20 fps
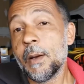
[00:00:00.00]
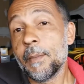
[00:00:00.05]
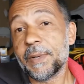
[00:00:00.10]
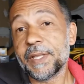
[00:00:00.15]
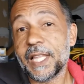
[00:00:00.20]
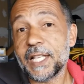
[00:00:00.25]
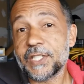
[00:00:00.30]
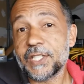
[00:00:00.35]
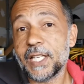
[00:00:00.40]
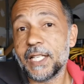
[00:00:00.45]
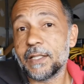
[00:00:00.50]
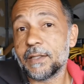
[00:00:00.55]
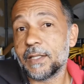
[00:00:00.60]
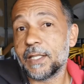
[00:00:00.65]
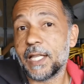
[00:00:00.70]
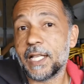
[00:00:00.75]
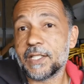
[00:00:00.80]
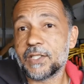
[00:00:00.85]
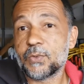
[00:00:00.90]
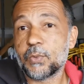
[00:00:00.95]
But that's it.
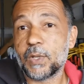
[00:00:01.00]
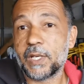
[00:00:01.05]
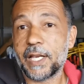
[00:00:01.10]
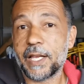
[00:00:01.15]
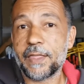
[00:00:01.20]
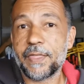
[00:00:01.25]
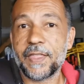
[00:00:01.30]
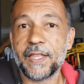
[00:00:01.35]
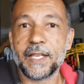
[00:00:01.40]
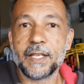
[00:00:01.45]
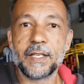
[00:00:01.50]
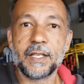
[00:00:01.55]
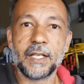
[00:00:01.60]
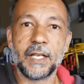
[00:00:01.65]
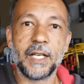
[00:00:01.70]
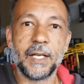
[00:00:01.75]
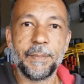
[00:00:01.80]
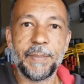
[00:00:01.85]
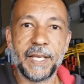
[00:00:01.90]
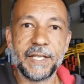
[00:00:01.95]
That's what I think
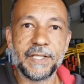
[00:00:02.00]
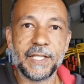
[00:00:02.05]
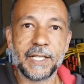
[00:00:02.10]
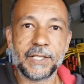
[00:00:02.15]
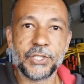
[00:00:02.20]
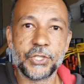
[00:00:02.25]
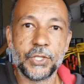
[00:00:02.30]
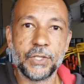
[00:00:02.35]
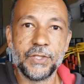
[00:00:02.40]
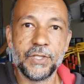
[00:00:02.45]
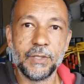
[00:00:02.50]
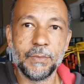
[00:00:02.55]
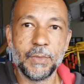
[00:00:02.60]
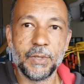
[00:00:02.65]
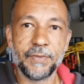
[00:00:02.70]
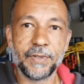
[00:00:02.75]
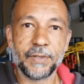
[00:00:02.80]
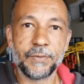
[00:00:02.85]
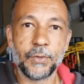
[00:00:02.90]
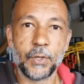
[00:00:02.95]
Pentax should do
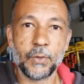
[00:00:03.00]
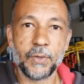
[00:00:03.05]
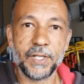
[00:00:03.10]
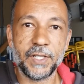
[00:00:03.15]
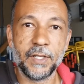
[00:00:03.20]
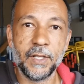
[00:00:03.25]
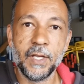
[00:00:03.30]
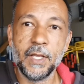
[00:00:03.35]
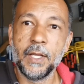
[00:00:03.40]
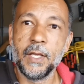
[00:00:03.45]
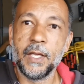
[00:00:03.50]
moving forward.